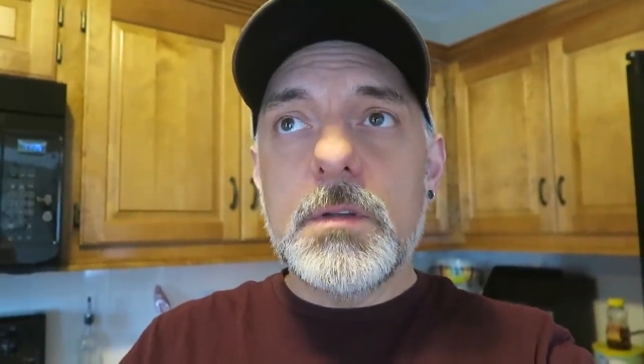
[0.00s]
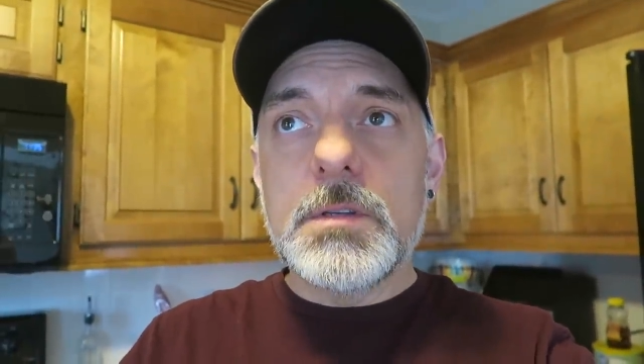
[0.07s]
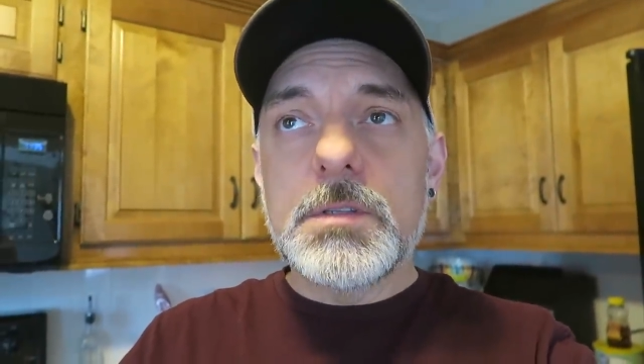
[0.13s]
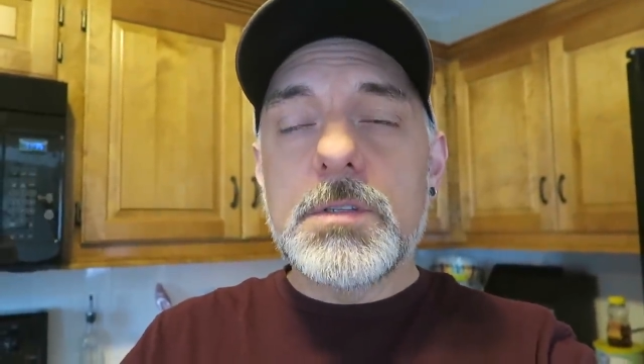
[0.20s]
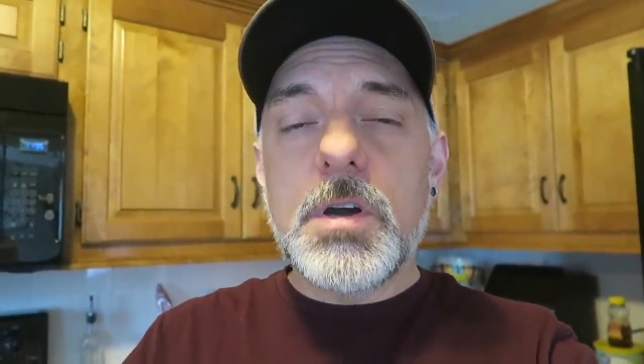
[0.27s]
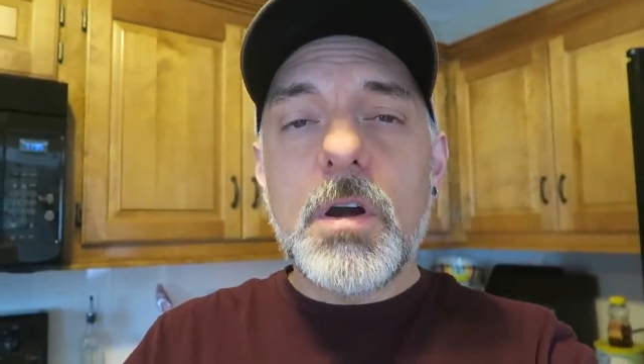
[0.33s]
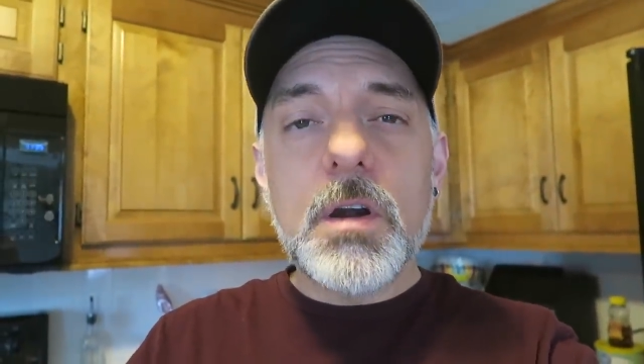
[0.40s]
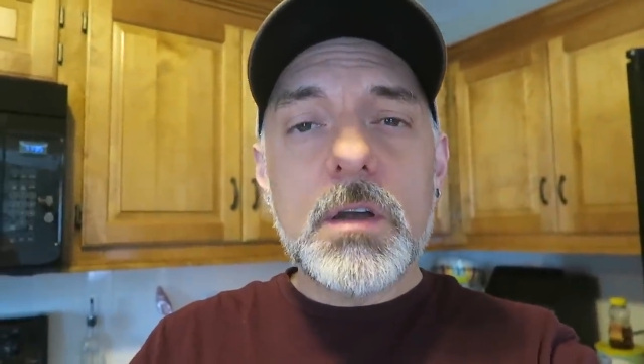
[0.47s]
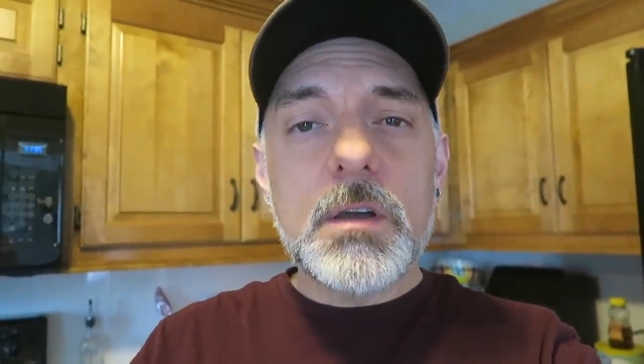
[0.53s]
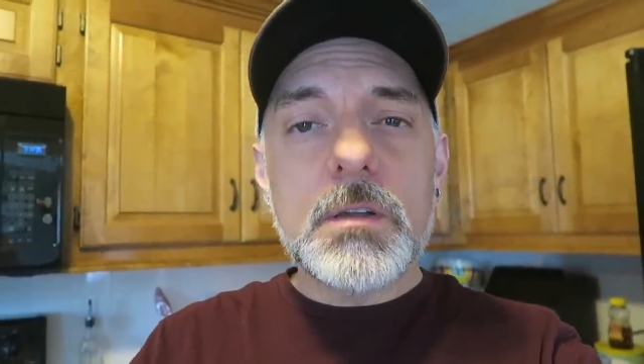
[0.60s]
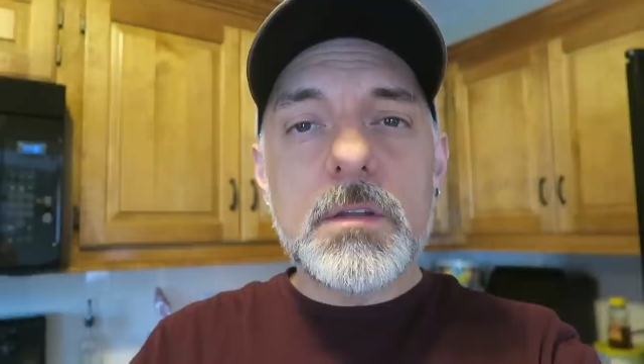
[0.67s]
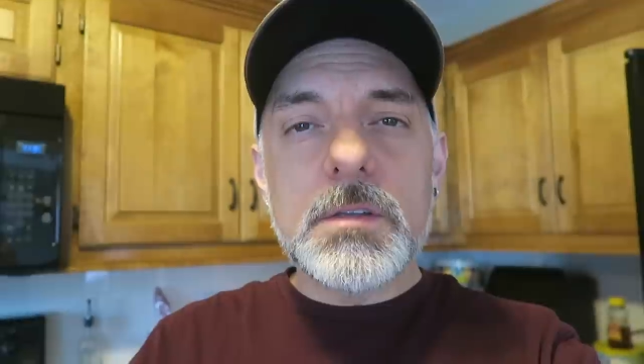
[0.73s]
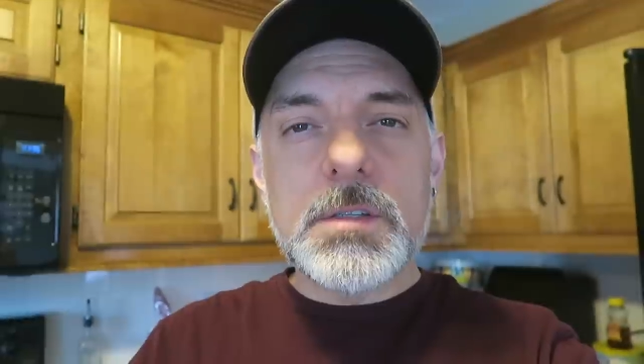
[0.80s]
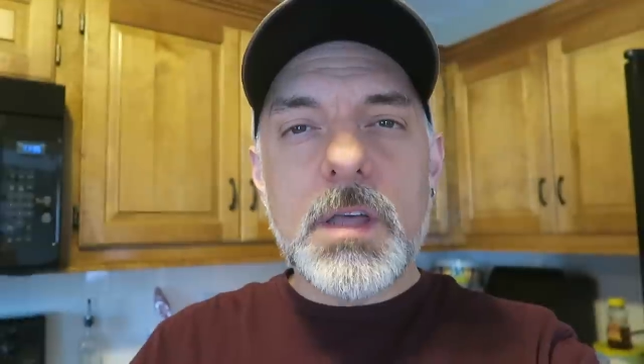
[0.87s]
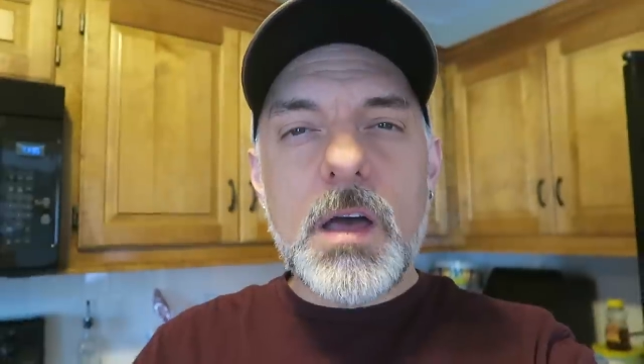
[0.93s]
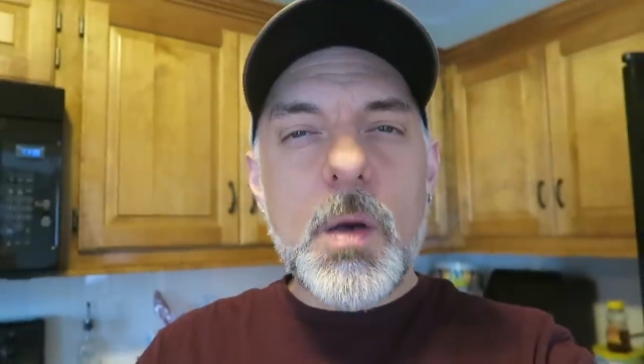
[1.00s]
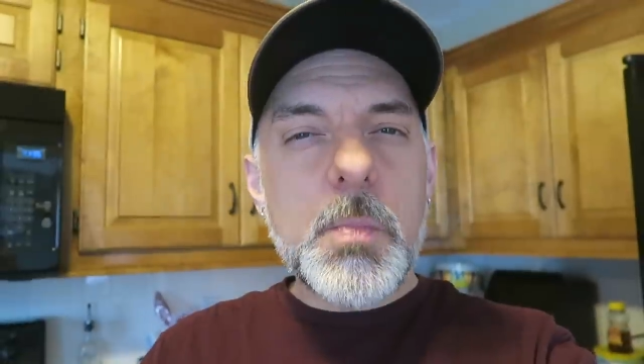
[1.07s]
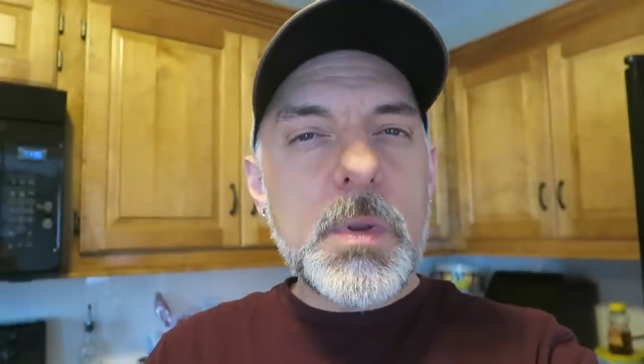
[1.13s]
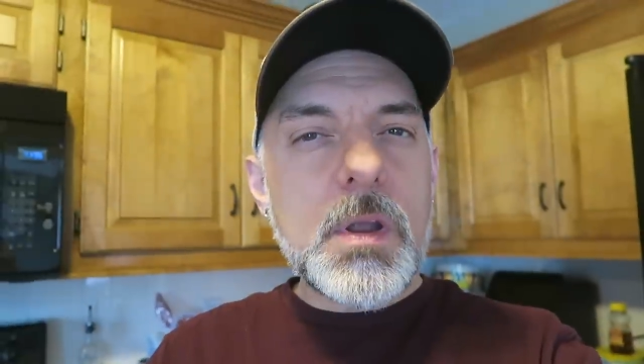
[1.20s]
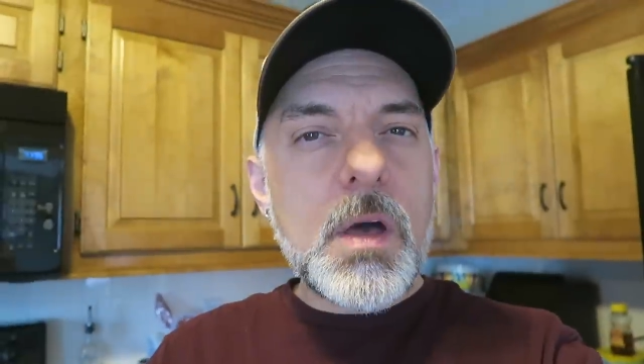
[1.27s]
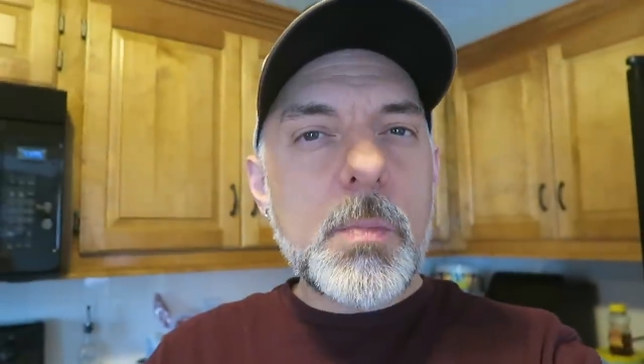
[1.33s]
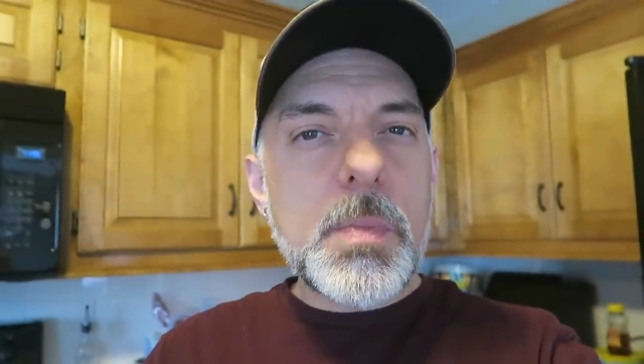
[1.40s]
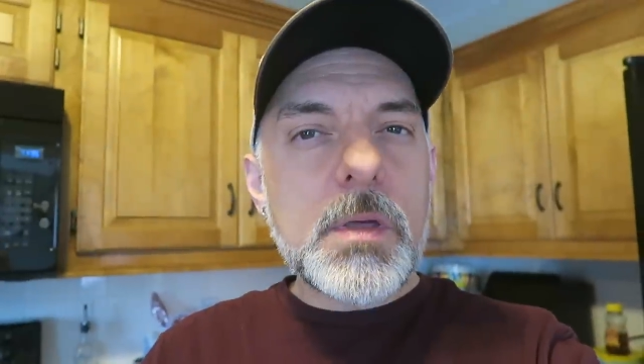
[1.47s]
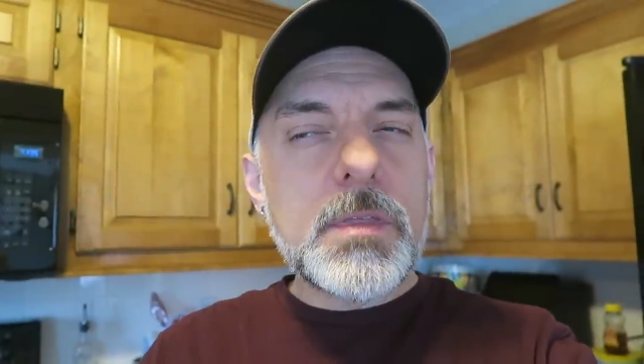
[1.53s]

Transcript: in Target is the Up and Up,